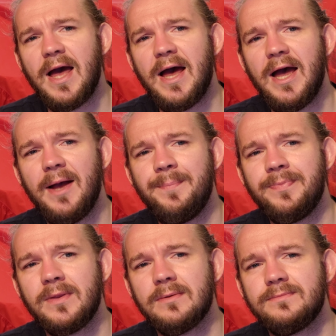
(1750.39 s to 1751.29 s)

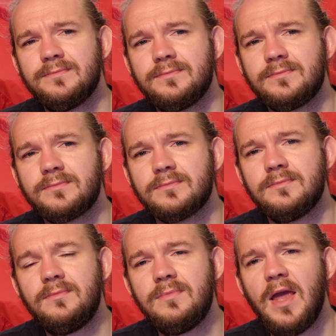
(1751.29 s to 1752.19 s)

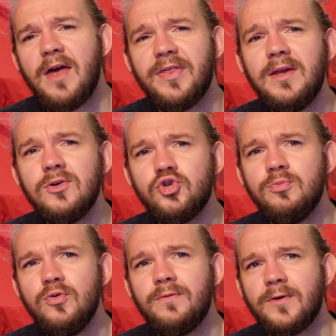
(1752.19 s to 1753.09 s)
I think as
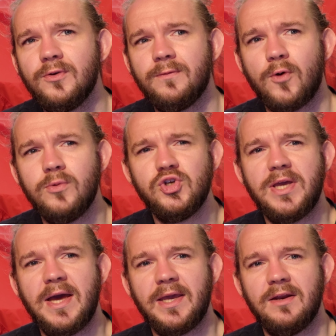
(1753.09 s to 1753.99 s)
you move further forward,
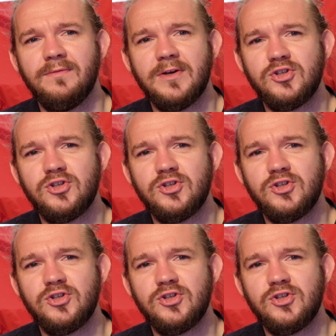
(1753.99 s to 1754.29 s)
you get a kind of,